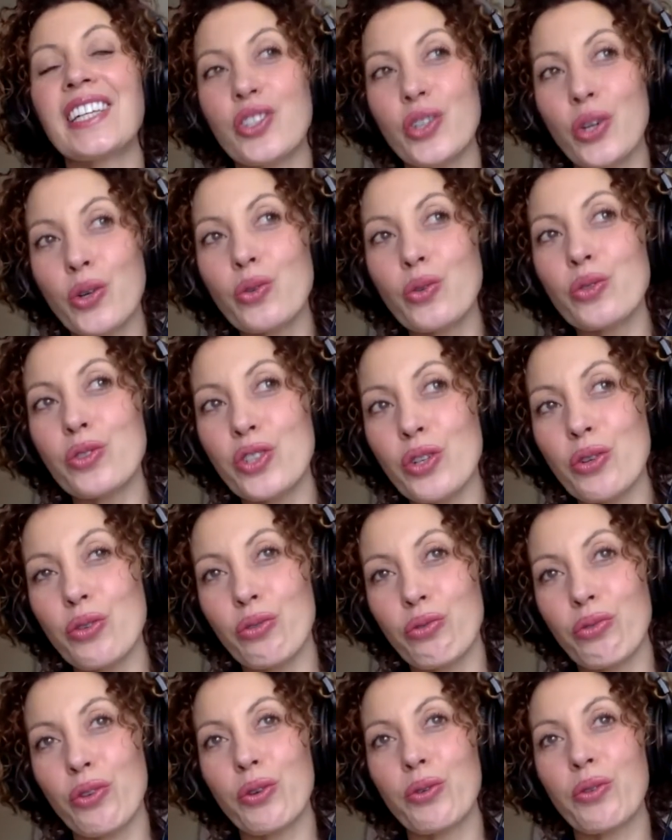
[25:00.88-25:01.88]
talks you
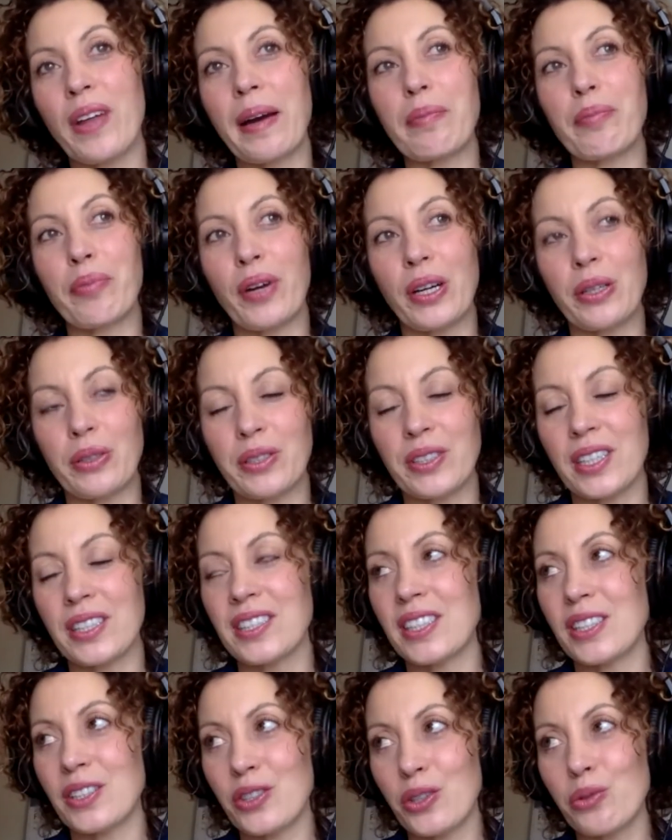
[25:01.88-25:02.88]
through that
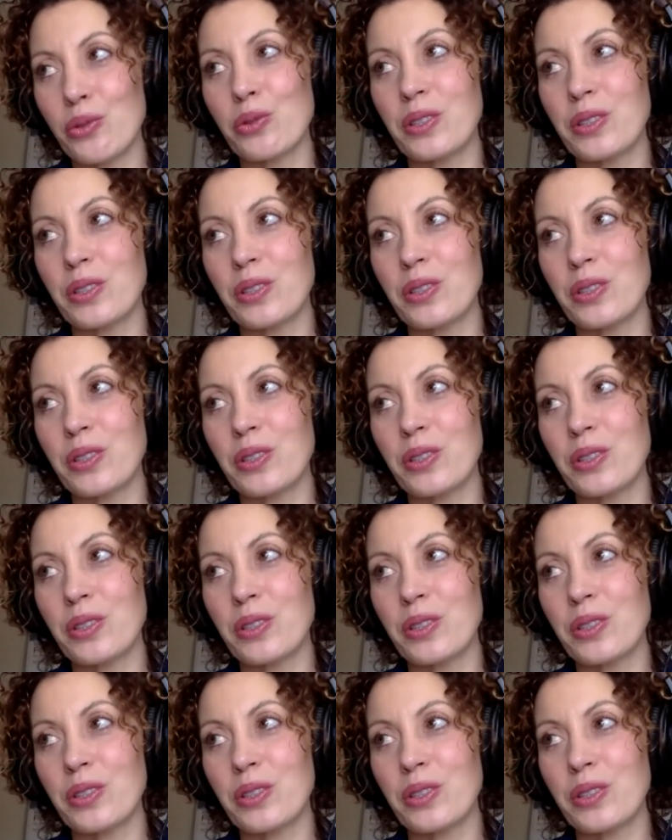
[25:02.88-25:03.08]
process. It talks